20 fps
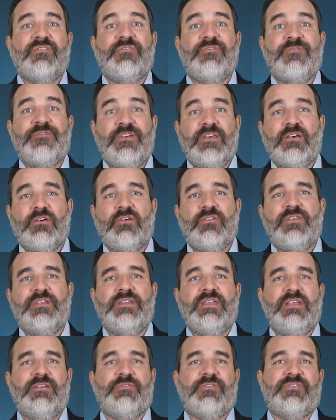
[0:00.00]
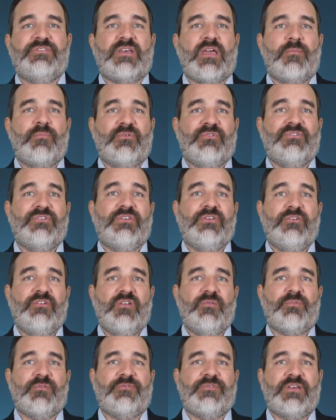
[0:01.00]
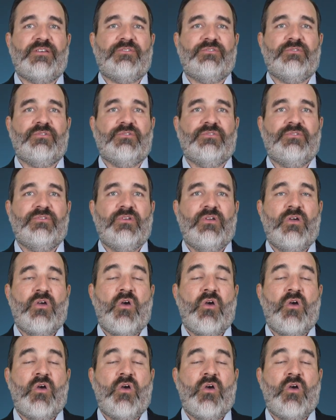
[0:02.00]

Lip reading: fill the need for cybersecurity professionals,